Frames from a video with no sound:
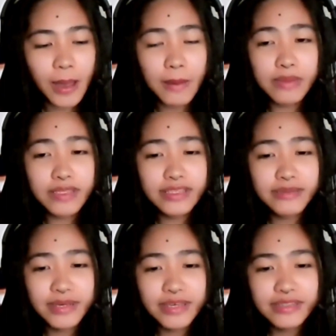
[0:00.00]
a
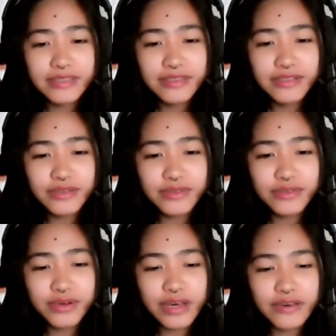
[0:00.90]
busy man, so
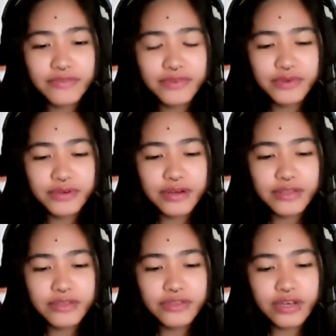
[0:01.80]
you have your
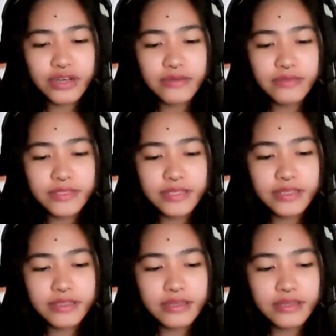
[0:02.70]
other jobs
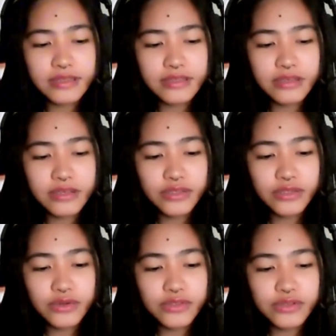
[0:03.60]
and then
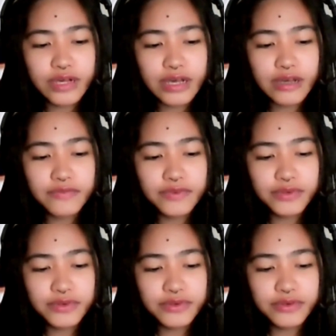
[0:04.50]
you also have
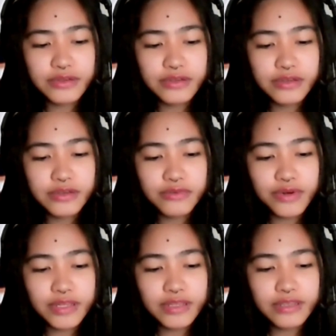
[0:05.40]
your
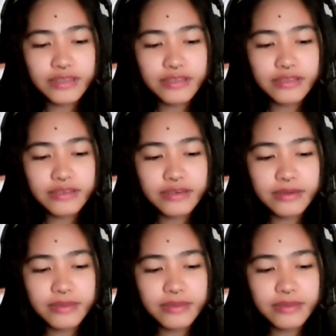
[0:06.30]
writing